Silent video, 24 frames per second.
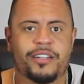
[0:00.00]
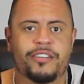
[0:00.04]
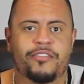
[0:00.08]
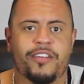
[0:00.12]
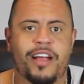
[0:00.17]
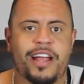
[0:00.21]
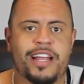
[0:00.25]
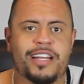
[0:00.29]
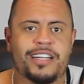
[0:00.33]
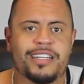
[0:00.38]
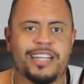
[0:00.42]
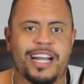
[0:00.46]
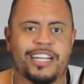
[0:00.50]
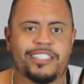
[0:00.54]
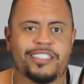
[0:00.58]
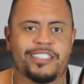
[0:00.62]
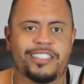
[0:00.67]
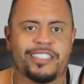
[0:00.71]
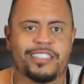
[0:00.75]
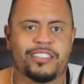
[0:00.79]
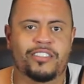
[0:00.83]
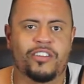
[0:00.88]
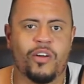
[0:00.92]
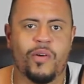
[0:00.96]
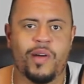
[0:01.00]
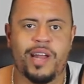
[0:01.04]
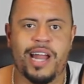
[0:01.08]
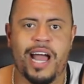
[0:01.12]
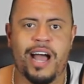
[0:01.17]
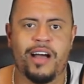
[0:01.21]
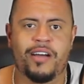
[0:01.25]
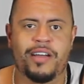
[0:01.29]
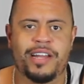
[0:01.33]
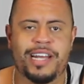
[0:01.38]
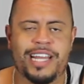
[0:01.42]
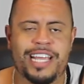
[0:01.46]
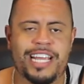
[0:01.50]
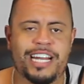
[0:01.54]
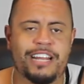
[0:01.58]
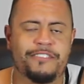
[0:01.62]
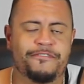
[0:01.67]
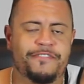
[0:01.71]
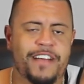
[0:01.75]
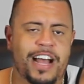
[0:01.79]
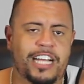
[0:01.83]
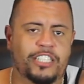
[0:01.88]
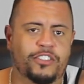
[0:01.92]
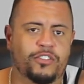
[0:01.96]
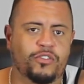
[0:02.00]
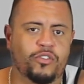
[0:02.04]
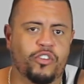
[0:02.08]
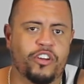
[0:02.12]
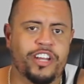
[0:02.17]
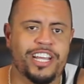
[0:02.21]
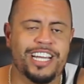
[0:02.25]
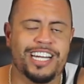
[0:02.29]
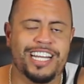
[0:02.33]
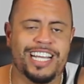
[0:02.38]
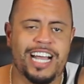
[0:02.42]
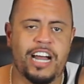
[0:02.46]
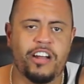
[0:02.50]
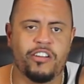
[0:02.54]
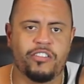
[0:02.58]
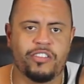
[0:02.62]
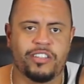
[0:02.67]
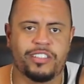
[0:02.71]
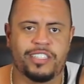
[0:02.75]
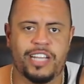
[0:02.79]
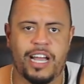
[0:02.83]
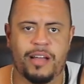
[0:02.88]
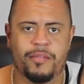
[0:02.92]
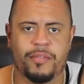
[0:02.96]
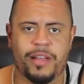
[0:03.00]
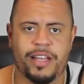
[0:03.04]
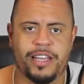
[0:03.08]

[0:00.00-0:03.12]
Not just going out and eating fast food or eating out all the time,